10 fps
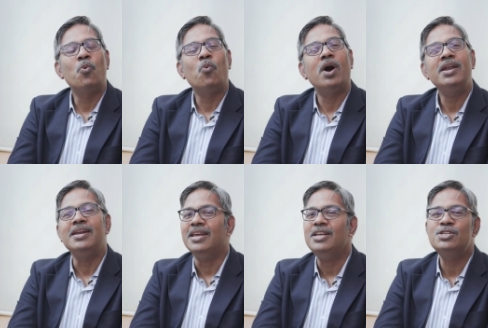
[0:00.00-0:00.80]

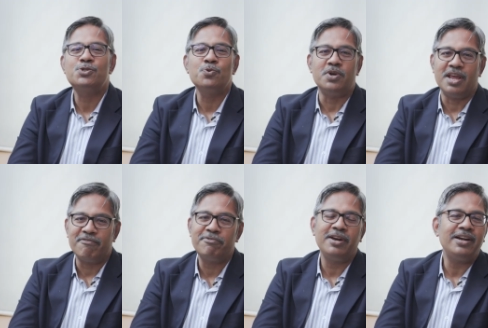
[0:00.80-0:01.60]
one needs to
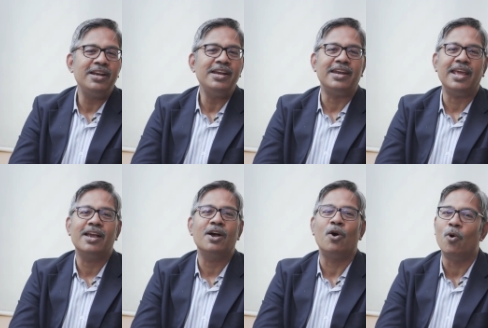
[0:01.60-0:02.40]
definitely
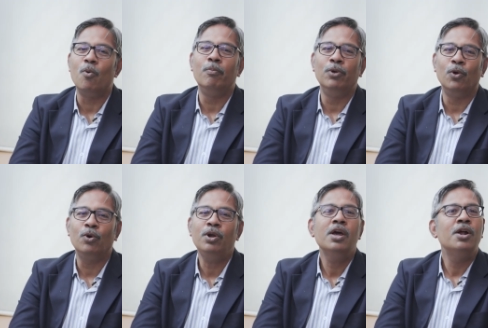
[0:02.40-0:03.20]
take a home
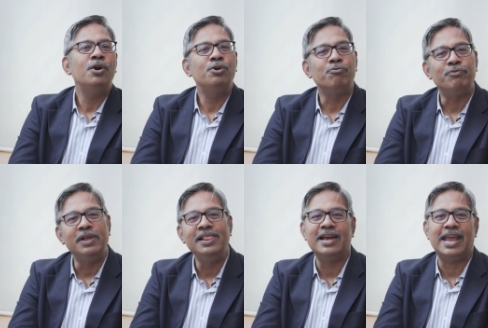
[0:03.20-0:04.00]
loan to
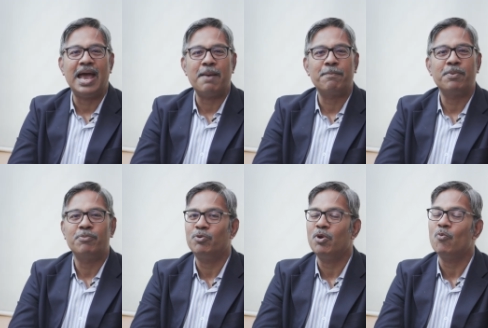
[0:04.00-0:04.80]
fill the gap
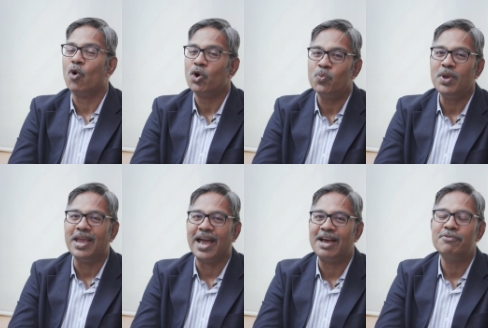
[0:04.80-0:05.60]
between what we
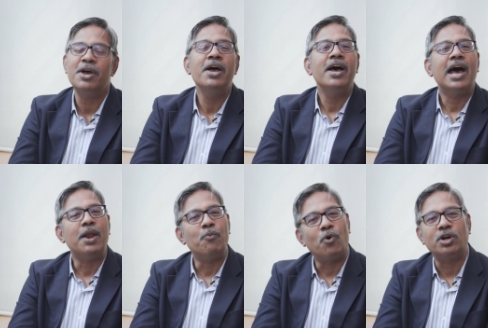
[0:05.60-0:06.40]
have
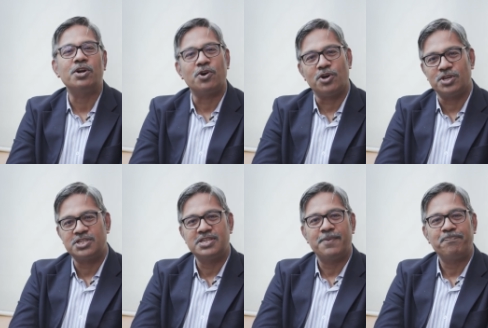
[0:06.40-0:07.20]
and what it
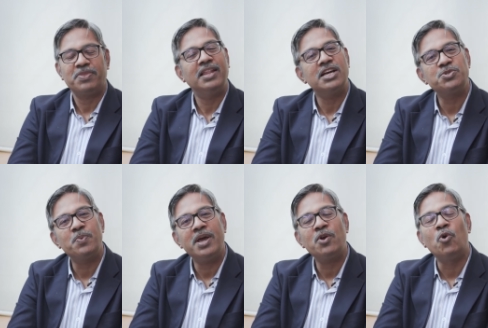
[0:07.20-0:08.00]
costs. And that's
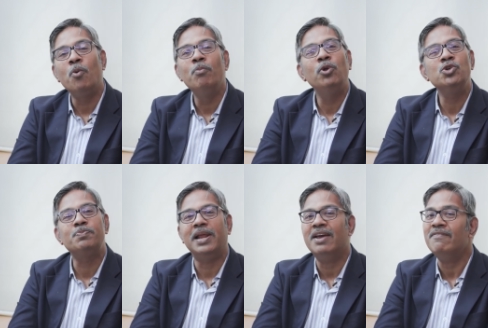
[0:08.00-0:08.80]
where home loans
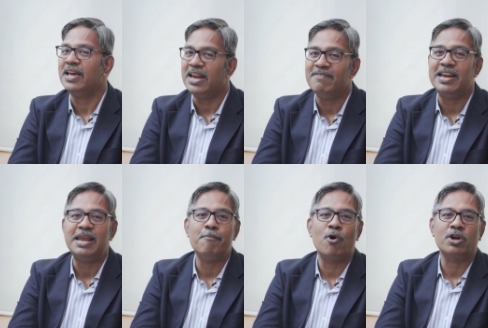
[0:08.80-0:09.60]
play a very, very
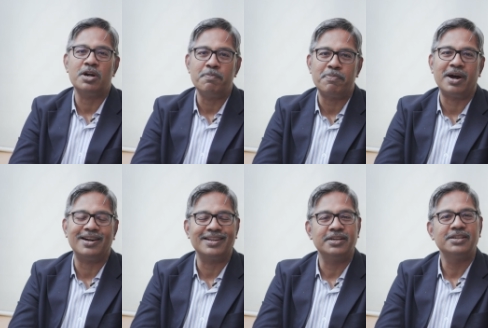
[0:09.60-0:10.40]
important
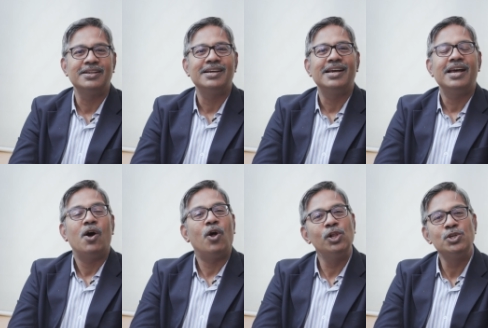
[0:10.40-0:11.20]
part.
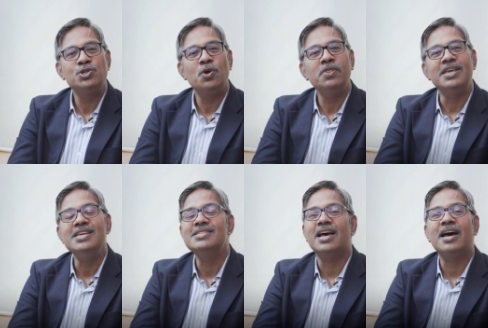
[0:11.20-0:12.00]
Also,
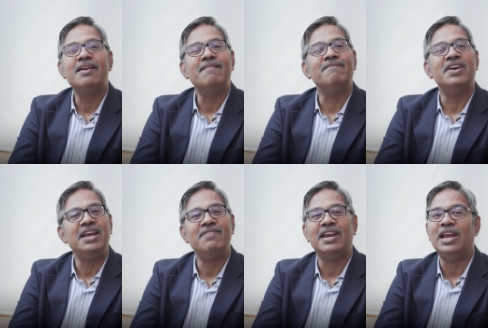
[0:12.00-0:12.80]
these are
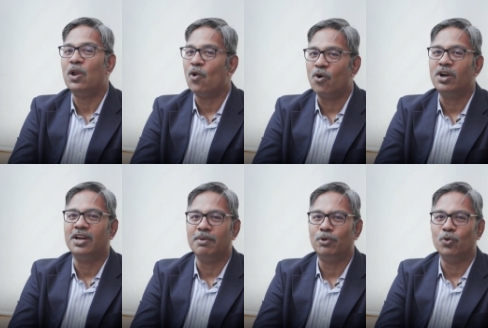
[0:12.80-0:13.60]
very, very
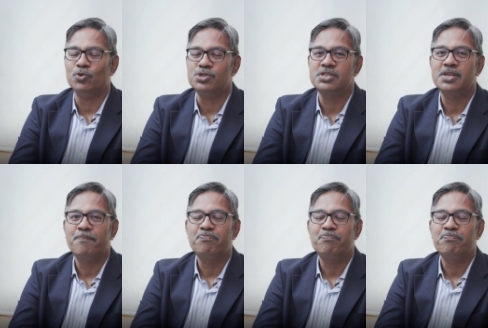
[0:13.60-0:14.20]
long-term loans.